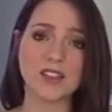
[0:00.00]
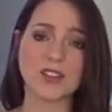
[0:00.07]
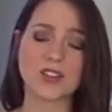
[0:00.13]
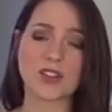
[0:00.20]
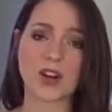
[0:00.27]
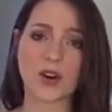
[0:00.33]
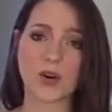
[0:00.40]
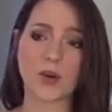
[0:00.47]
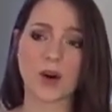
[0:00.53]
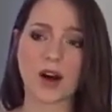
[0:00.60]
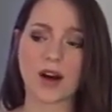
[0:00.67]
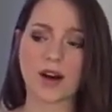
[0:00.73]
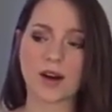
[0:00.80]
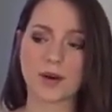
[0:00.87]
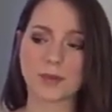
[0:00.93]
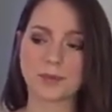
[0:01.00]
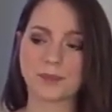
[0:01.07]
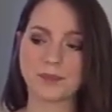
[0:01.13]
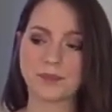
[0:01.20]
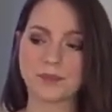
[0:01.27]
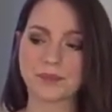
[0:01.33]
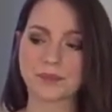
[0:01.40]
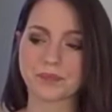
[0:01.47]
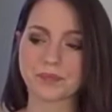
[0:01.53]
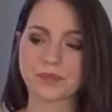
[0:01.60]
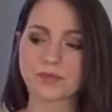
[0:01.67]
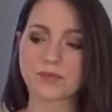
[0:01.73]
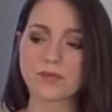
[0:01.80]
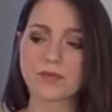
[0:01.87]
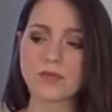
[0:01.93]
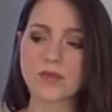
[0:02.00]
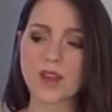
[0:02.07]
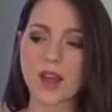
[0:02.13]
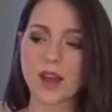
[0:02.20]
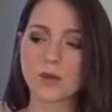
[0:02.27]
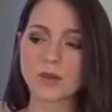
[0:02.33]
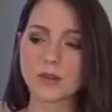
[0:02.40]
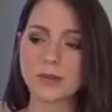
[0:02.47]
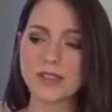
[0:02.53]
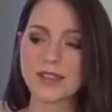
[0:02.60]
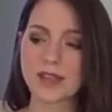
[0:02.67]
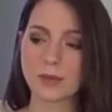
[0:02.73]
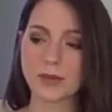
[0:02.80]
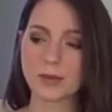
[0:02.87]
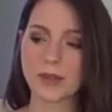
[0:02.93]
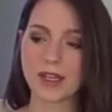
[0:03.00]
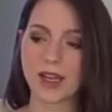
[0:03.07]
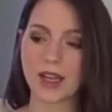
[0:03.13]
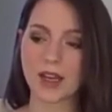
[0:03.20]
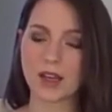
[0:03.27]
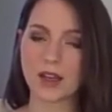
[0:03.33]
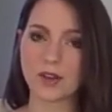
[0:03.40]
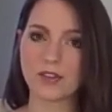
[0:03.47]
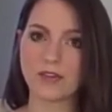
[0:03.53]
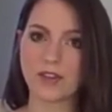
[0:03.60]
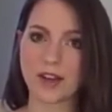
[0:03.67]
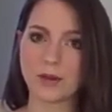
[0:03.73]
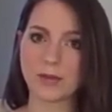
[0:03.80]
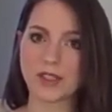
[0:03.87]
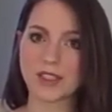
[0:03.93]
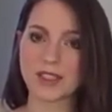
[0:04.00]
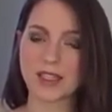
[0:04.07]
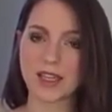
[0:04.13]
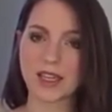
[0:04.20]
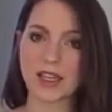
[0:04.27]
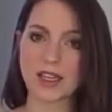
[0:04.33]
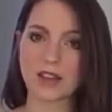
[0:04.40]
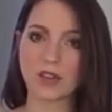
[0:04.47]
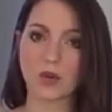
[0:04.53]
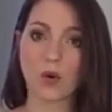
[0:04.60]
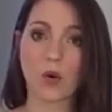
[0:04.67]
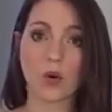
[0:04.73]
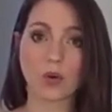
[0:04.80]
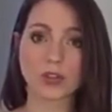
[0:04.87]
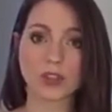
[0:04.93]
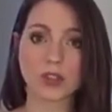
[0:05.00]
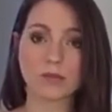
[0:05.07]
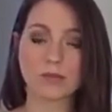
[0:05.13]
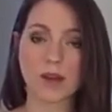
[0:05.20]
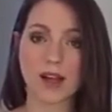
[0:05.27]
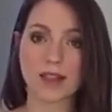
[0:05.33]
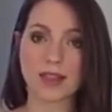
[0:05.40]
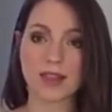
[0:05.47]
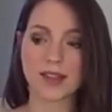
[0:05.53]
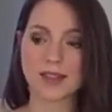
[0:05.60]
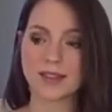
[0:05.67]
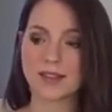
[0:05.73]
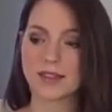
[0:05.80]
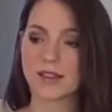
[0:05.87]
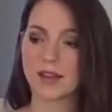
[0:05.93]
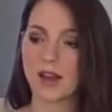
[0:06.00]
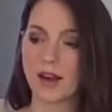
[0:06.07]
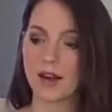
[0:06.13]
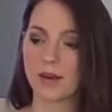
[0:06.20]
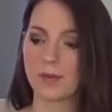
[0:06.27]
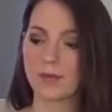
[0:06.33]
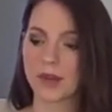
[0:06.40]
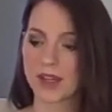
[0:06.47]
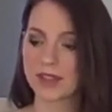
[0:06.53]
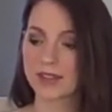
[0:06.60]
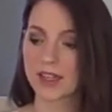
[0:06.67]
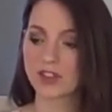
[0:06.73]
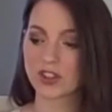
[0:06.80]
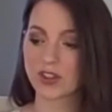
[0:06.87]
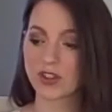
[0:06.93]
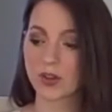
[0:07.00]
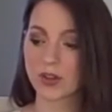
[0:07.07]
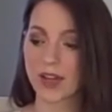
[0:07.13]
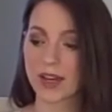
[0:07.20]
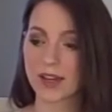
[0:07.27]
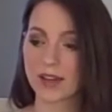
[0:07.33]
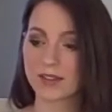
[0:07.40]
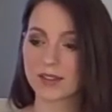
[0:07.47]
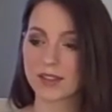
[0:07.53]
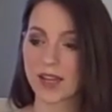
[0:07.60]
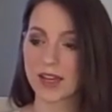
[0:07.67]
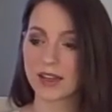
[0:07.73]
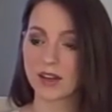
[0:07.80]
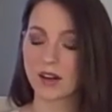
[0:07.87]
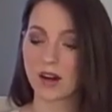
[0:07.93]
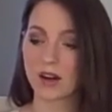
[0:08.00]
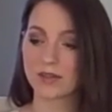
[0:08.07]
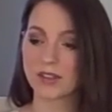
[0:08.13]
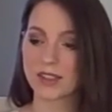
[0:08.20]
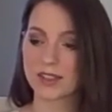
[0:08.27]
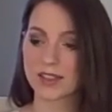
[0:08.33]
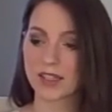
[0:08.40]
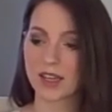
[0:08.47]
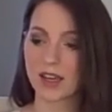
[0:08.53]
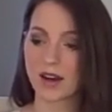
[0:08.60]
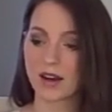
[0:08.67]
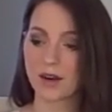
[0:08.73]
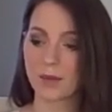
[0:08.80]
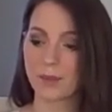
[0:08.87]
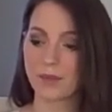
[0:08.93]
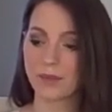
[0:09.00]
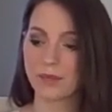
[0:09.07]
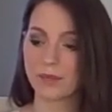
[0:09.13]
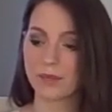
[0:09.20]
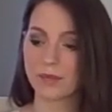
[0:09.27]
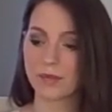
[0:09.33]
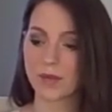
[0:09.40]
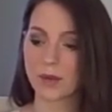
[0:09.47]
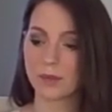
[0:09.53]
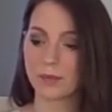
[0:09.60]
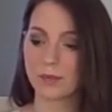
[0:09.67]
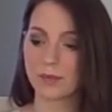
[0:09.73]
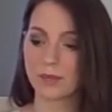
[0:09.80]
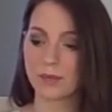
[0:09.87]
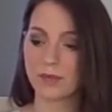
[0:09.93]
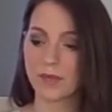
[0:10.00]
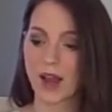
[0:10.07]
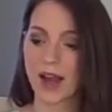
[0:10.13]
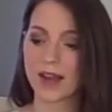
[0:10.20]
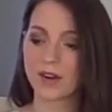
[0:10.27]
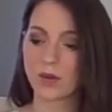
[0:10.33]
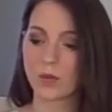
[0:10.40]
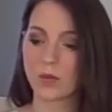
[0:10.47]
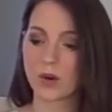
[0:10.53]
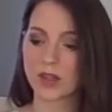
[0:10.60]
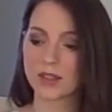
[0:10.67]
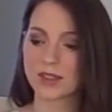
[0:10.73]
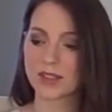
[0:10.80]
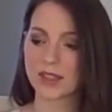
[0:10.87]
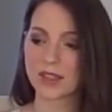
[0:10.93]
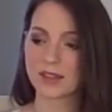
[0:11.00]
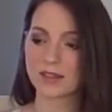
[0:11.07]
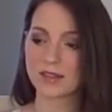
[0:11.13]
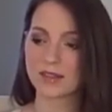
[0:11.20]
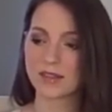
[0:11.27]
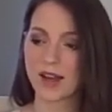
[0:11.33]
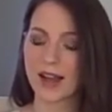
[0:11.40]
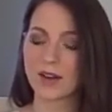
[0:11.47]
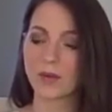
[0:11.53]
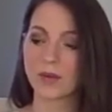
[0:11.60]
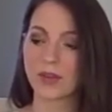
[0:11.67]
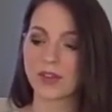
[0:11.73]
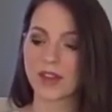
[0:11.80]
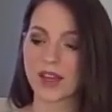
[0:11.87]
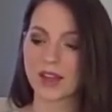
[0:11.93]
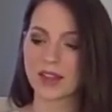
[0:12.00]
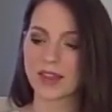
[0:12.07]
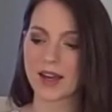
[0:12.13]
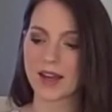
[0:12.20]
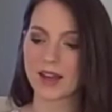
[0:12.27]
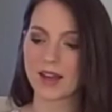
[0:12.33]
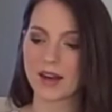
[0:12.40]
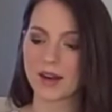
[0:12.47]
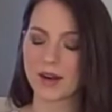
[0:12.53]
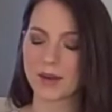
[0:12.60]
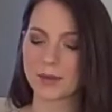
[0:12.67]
So I will be supplementing vitamin D in the colder months because I just don't get enough sun, and obviously I don't think that